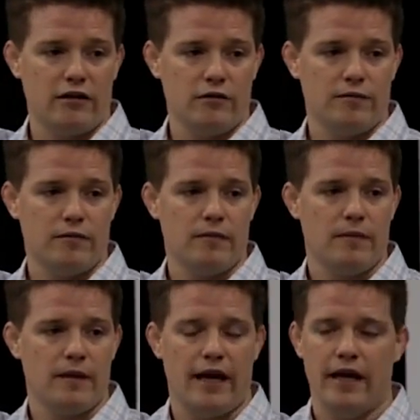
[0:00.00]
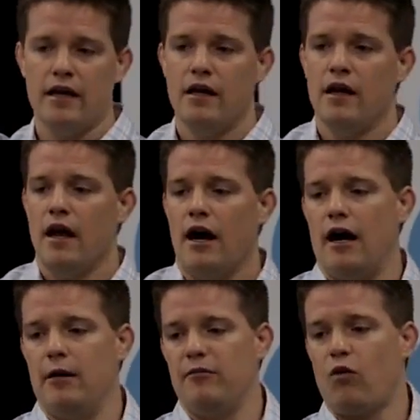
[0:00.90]
cycle. Okay.
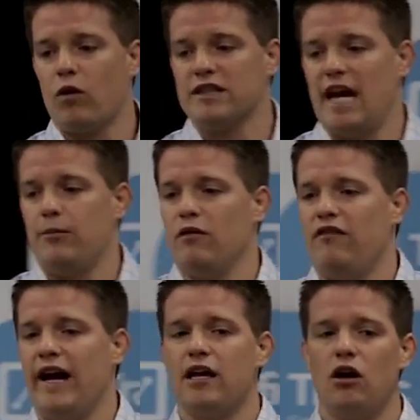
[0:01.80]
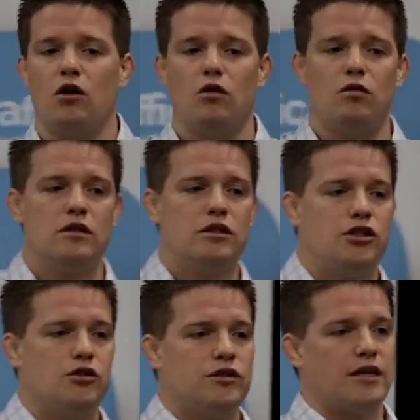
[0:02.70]
For example, if I go
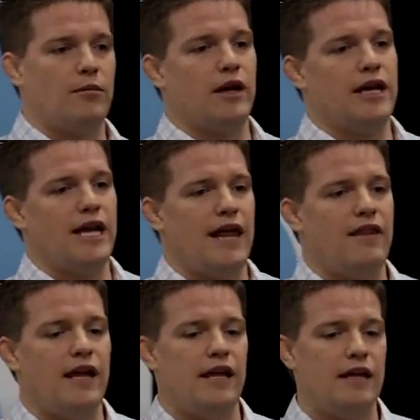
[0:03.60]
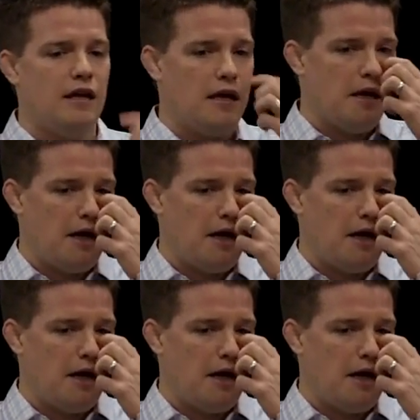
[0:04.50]
to somebody and they,